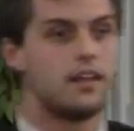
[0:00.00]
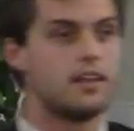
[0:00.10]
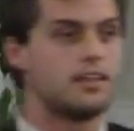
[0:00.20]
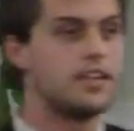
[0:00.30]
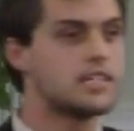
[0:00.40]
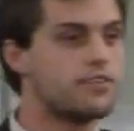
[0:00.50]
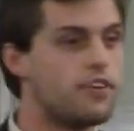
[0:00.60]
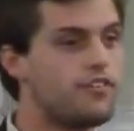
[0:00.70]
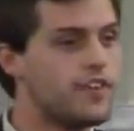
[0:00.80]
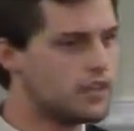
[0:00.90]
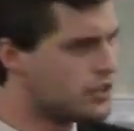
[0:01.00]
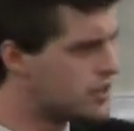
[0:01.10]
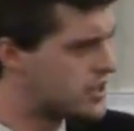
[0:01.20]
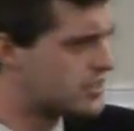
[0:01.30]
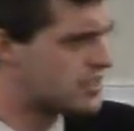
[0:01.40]
This
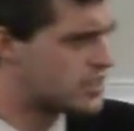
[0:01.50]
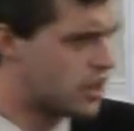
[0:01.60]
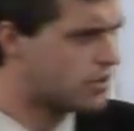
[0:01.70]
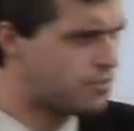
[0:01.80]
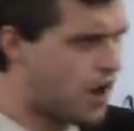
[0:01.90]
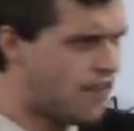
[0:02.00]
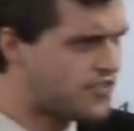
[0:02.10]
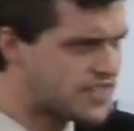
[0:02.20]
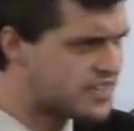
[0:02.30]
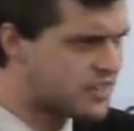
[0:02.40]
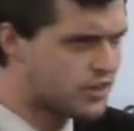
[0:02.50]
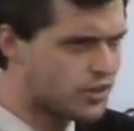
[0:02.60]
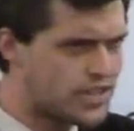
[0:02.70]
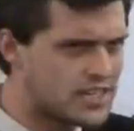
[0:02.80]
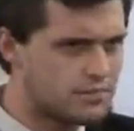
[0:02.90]
fulfills certain prophecies
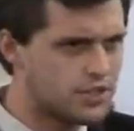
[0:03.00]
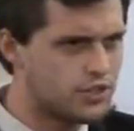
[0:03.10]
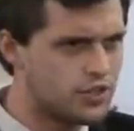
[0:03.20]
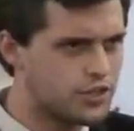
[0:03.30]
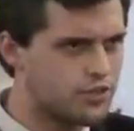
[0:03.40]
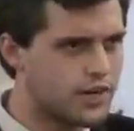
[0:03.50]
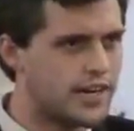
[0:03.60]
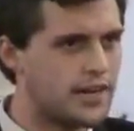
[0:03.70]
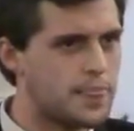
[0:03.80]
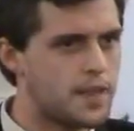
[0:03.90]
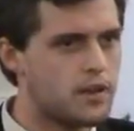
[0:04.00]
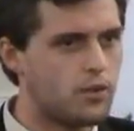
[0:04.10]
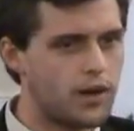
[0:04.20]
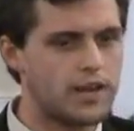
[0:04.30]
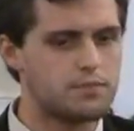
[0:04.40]
to a degree
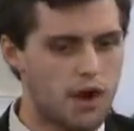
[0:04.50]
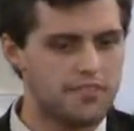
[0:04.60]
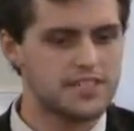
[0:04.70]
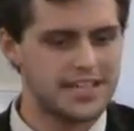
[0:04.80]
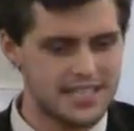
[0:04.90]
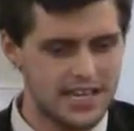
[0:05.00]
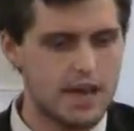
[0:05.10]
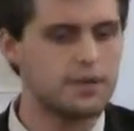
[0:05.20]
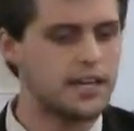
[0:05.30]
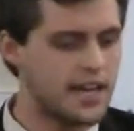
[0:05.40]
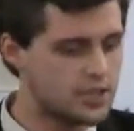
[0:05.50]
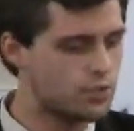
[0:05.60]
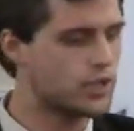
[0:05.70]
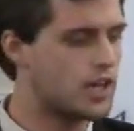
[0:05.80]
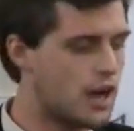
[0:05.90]
when it prophesies that
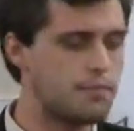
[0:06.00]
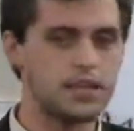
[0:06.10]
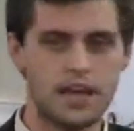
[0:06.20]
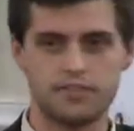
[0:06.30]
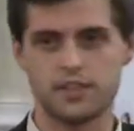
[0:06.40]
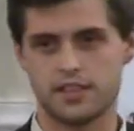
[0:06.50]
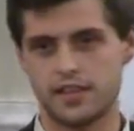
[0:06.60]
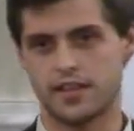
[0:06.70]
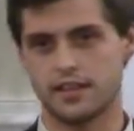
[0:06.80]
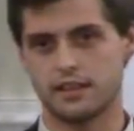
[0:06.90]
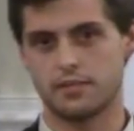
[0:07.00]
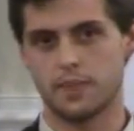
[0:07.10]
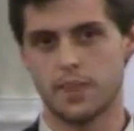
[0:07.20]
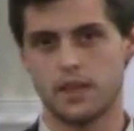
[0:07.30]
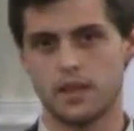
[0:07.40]
Nebuchadnezzar would come and level the thing.
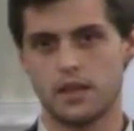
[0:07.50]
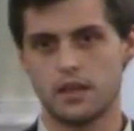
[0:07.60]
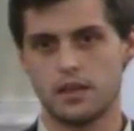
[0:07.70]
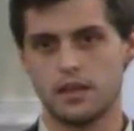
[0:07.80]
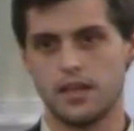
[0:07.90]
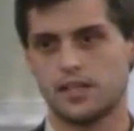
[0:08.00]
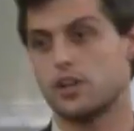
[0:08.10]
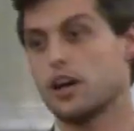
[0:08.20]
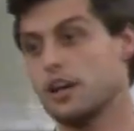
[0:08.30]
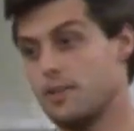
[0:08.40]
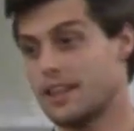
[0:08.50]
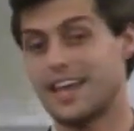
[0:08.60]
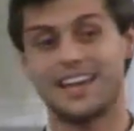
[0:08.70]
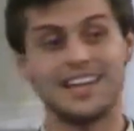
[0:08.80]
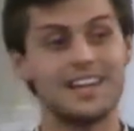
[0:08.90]
It's talking about
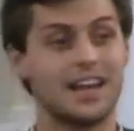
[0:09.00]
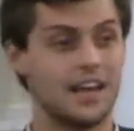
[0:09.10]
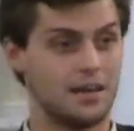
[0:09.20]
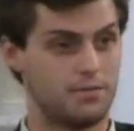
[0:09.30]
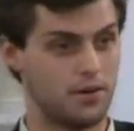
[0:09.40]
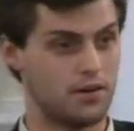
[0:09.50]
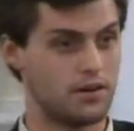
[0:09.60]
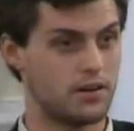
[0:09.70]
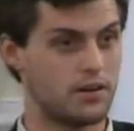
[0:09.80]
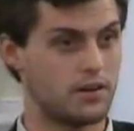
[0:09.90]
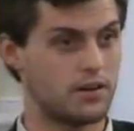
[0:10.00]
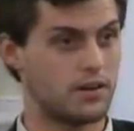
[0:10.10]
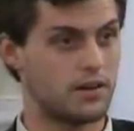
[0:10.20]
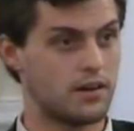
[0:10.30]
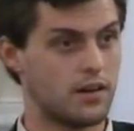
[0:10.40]
that inland part.
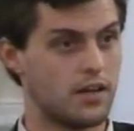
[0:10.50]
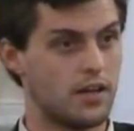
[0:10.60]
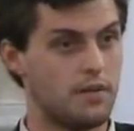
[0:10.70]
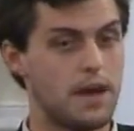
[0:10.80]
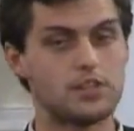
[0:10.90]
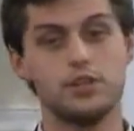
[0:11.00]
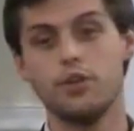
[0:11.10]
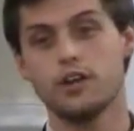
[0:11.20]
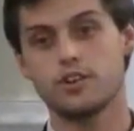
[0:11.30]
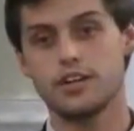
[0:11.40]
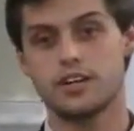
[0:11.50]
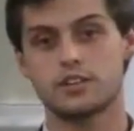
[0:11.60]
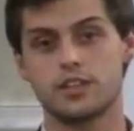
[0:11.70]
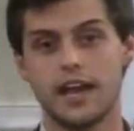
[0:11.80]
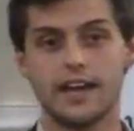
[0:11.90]
About 200
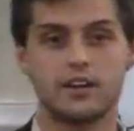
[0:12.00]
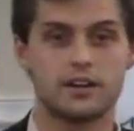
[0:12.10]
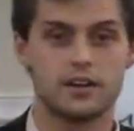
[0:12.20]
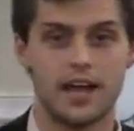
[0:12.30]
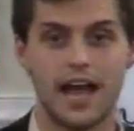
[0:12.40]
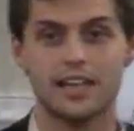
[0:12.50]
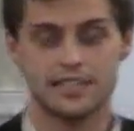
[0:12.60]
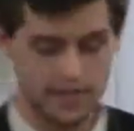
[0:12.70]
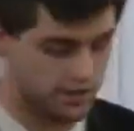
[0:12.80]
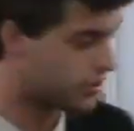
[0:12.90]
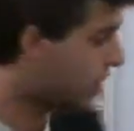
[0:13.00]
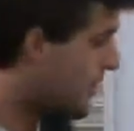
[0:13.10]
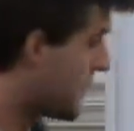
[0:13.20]
years later, Alexander the Great